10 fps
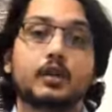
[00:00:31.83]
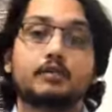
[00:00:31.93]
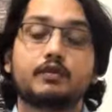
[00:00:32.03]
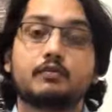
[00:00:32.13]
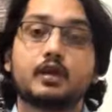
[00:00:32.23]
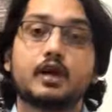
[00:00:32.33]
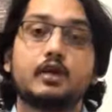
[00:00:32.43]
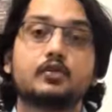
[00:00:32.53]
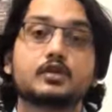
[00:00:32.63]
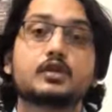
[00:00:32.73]
everyone
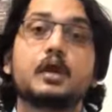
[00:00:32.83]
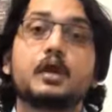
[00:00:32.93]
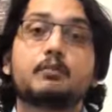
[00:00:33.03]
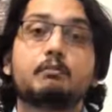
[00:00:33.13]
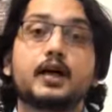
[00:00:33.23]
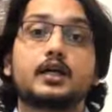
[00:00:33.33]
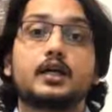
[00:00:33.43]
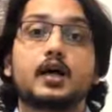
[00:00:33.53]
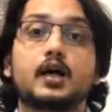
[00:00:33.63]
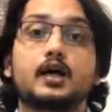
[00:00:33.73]
around us but
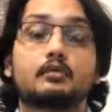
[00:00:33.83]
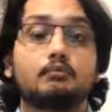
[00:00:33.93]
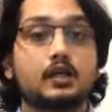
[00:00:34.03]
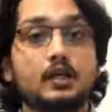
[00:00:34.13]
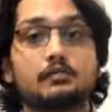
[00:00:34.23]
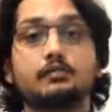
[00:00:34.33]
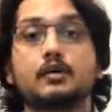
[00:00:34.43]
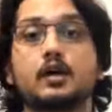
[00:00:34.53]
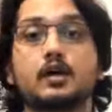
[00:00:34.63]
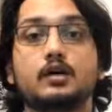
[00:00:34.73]
uh, believe
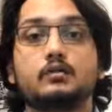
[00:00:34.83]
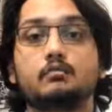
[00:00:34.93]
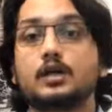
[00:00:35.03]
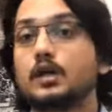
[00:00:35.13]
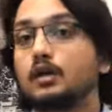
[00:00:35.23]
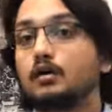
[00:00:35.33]
uh, me